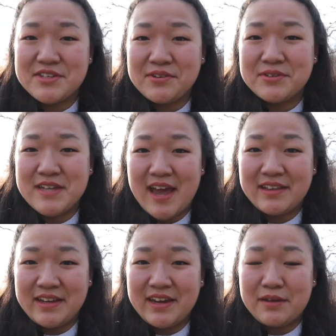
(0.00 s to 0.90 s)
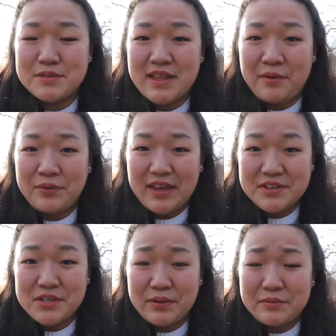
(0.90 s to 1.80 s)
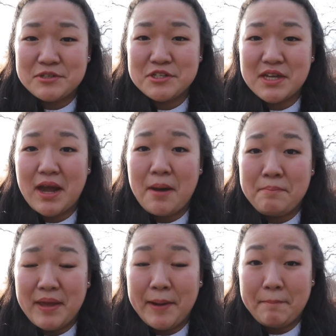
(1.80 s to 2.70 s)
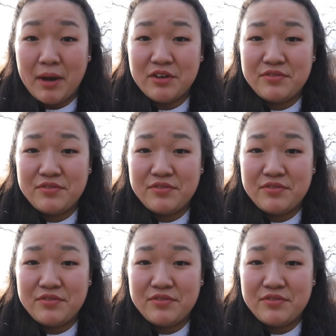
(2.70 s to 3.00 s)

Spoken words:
single day leading up to that week, so it was just a big mud